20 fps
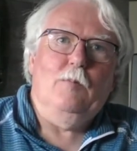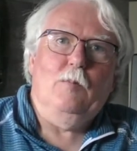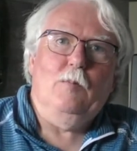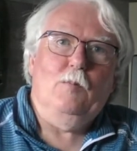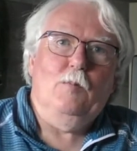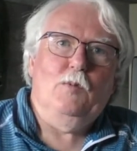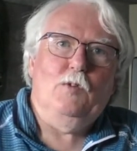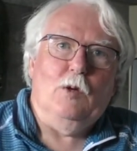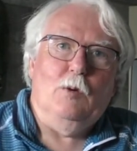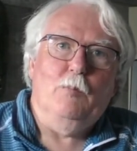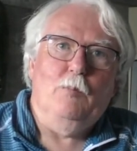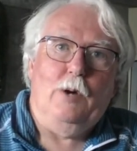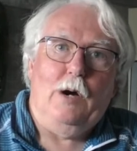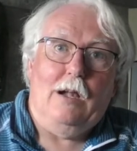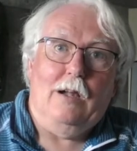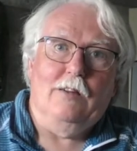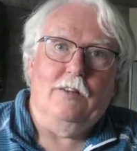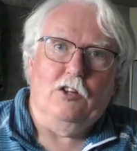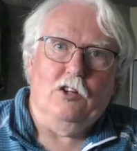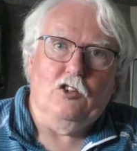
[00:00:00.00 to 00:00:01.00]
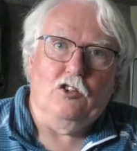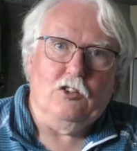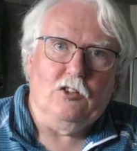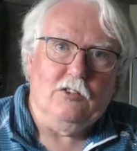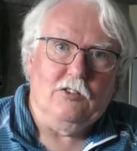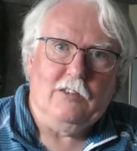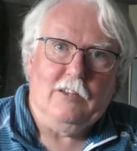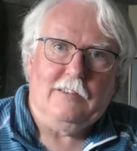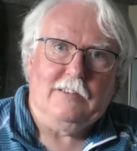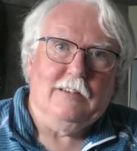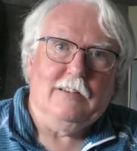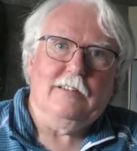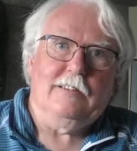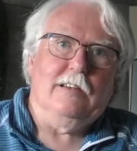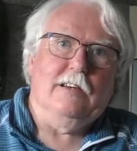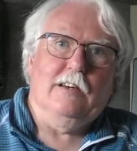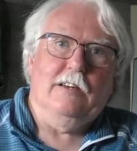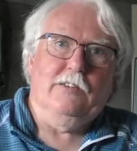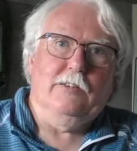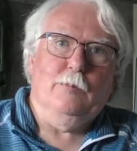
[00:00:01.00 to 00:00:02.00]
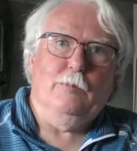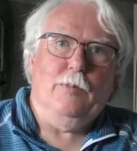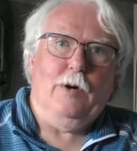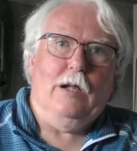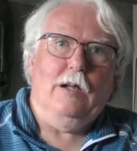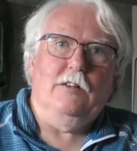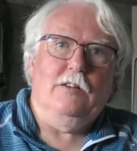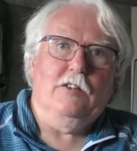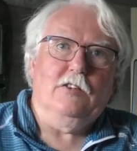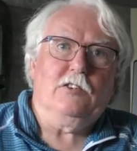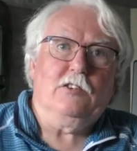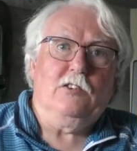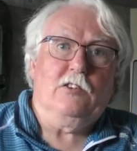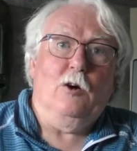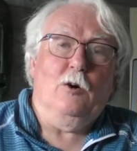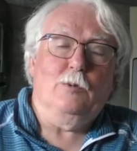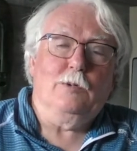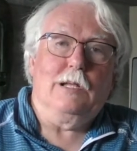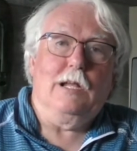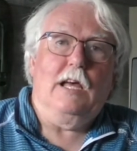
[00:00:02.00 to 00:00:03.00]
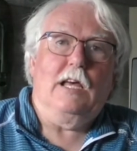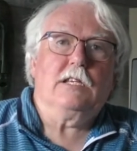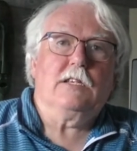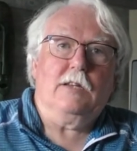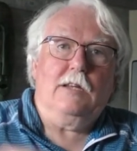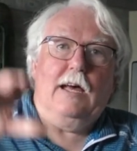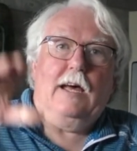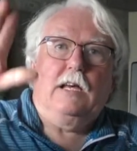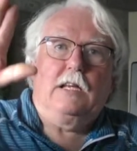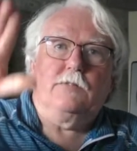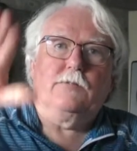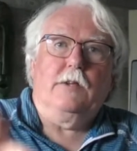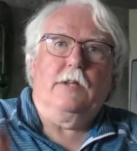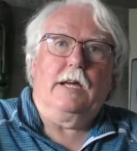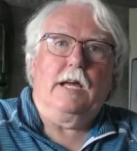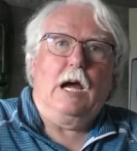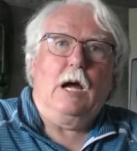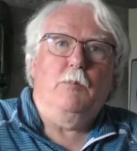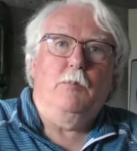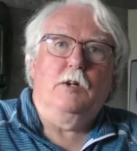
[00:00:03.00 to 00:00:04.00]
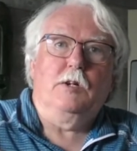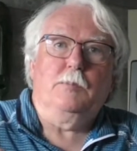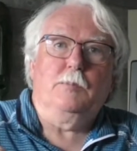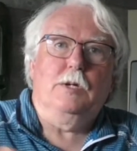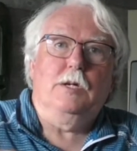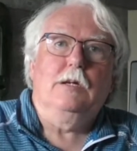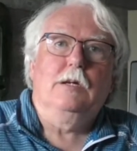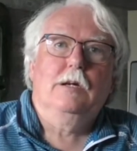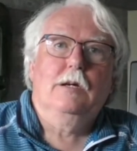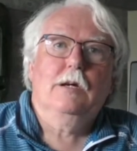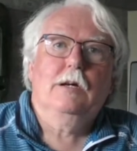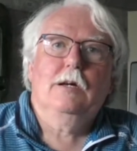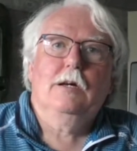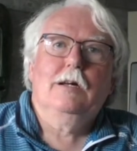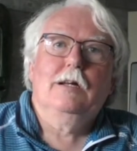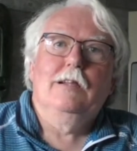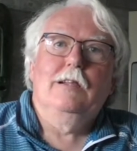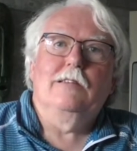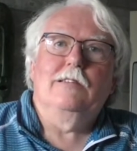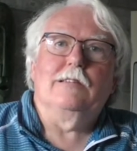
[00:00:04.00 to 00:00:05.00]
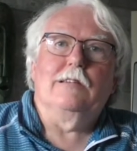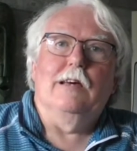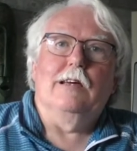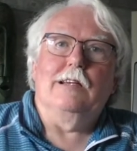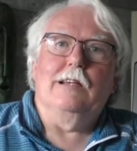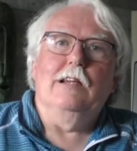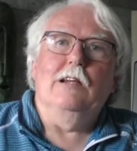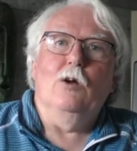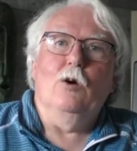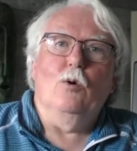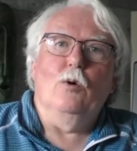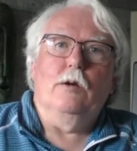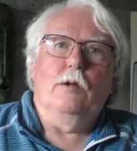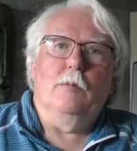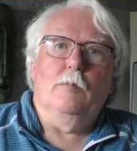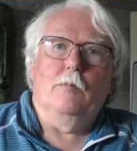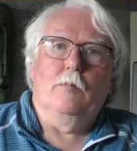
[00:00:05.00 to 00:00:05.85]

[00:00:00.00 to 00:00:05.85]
Some politicians, as an aside, some politicians always ask for the camera to be slightly lower than them